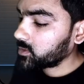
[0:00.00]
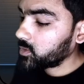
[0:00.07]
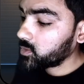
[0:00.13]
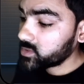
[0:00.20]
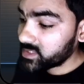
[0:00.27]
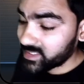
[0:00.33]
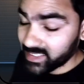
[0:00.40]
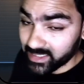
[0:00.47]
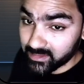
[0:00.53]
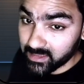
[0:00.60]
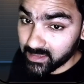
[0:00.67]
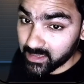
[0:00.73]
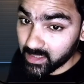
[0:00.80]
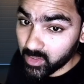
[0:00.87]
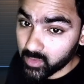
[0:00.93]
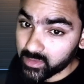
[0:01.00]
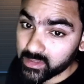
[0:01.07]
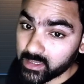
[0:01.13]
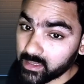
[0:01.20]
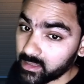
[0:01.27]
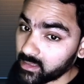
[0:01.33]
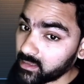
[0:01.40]
Go check that
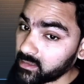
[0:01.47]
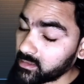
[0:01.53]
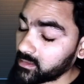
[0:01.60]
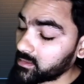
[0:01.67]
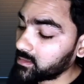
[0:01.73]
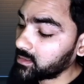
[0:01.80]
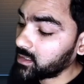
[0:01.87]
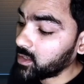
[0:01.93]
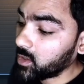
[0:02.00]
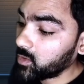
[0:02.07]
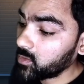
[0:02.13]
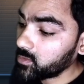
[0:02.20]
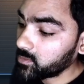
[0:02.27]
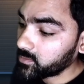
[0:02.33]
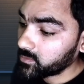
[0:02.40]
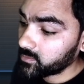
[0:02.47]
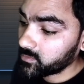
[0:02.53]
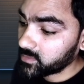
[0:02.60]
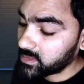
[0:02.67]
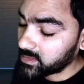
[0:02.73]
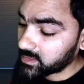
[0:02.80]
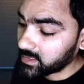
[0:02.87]
out, and how
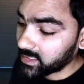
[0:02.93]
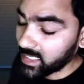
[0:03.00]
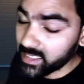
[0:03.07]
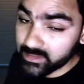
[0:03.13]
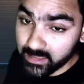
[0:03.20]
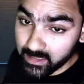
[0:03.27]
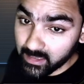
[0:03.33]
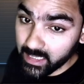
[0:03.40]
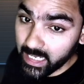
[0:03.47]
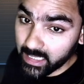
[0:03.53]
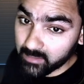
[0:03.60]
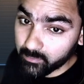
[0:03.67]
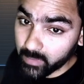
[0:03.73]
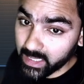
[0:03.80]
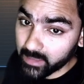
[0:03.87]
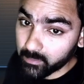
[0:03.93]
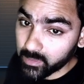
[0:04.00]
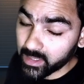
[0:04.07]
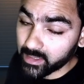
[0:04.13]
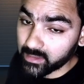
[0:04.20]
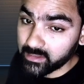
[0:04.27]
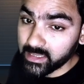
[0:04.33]
the classic RAG
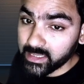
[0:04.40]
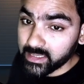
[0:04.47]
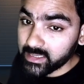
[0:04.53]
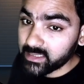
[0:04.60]
pipeline